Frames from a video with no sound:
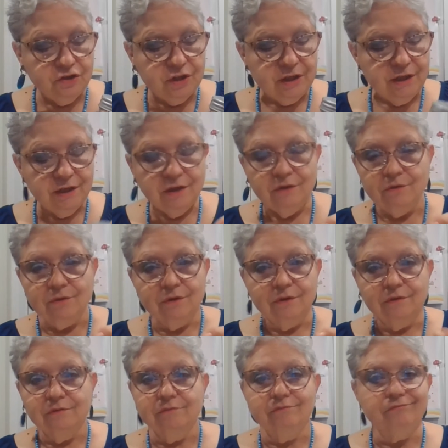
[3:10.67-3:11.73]
it,
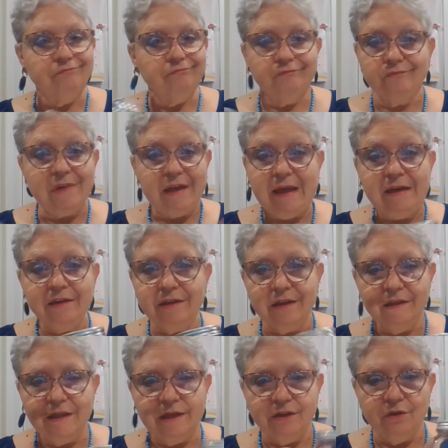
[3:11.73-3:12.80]
or
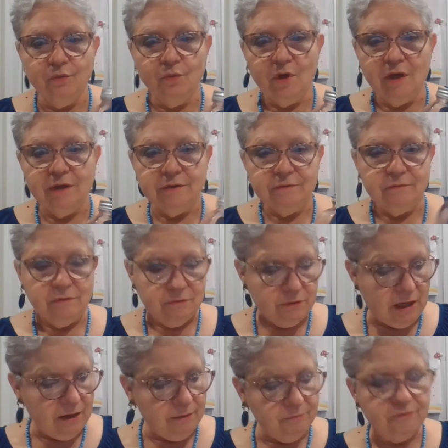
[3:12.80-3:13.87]
anything that you want.
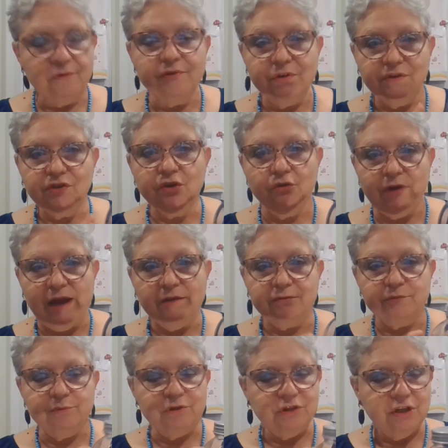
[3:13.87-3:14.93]
For this
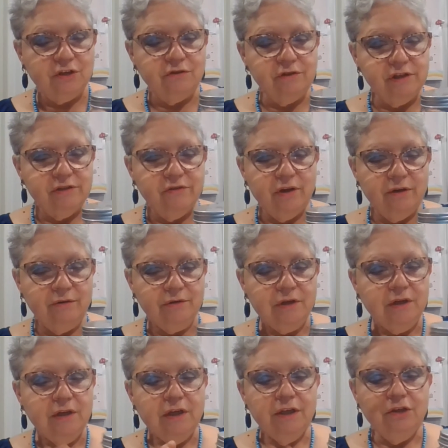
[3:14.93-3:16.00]
craft particularly though,
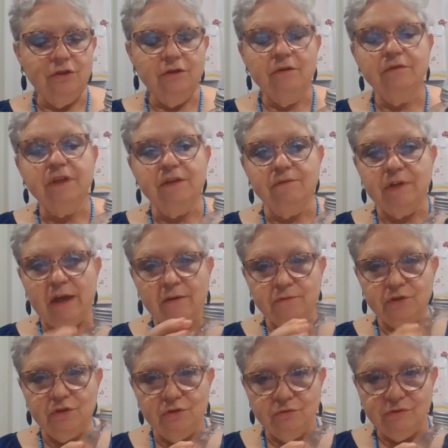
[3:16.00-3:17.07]
you don't even have
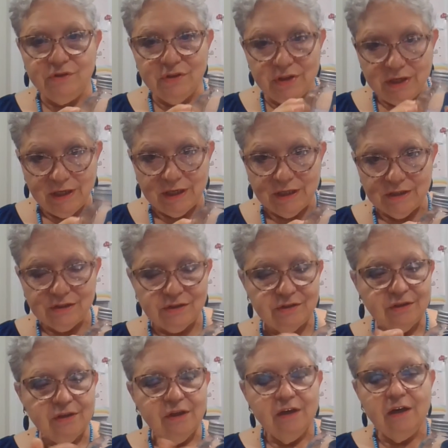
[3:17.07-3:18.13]
to use
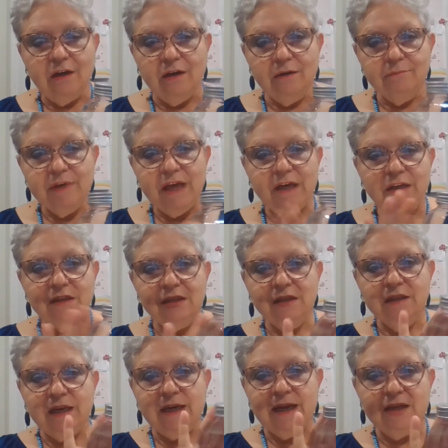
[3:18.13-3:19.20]
this.
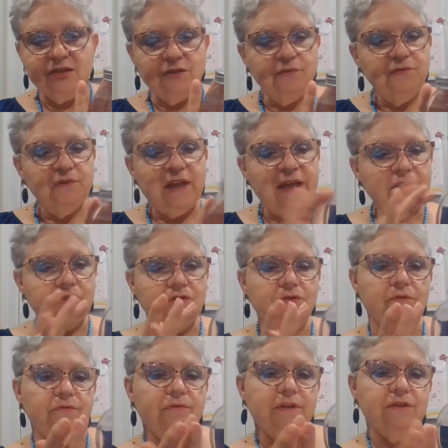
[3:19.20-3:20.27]
Anything that has a flat
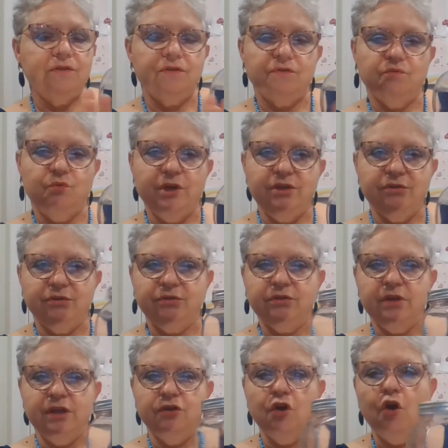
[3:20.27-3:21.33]
surface with
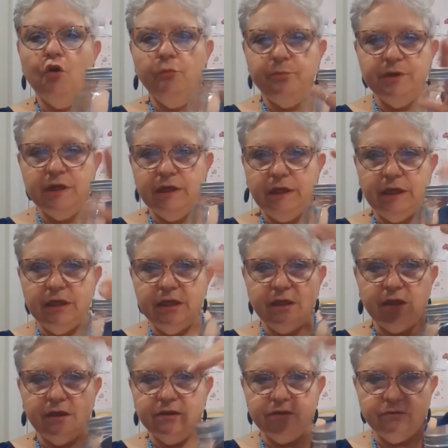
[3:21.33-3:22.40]
an opening in
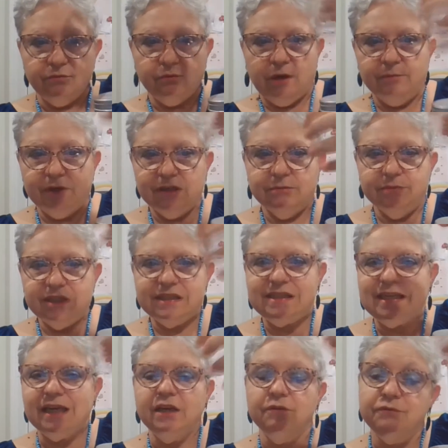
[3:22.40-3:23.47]
it, because I'm going to be
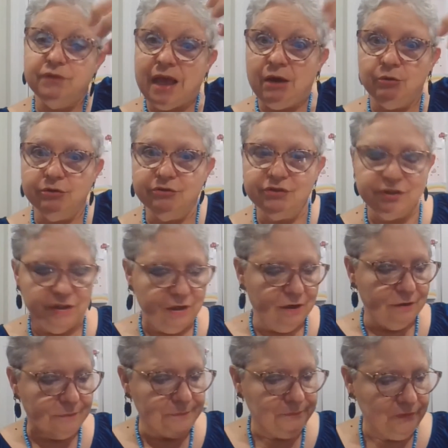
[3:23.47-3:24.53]
sticking flowers in
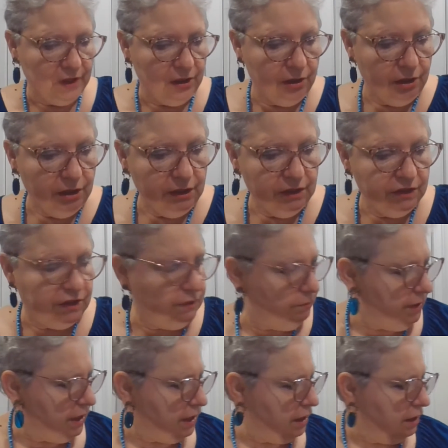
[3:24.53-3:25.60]
there.
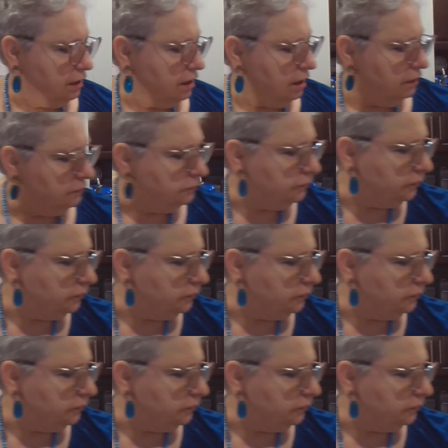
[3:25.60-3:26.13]
Speaking of